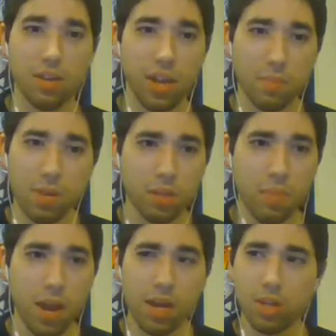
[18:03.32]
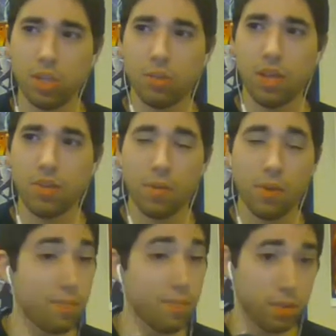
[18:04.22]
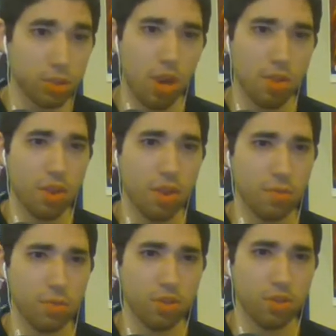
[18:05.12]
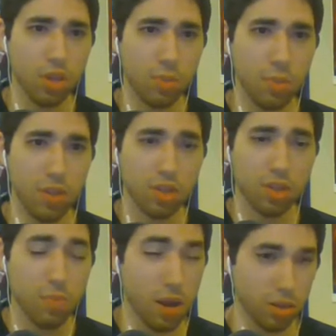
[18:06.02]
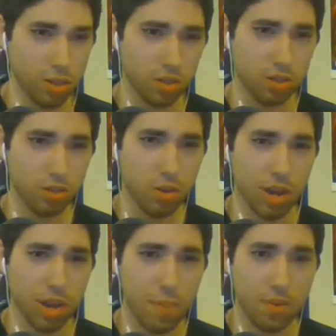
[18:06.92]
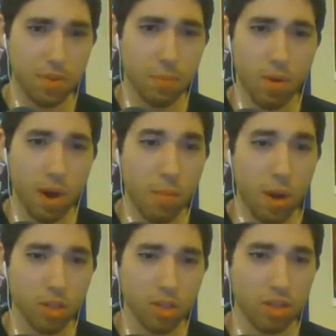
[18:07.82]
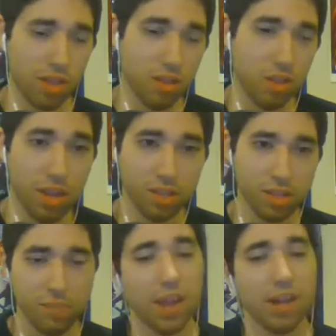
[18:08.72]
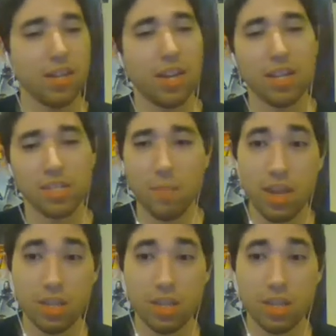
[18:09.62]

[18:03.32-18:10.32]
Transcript: Like my issues with it, like when I first saw it, I thought it was a little bit too much going on, but the more I watched it, the less effect it has on me.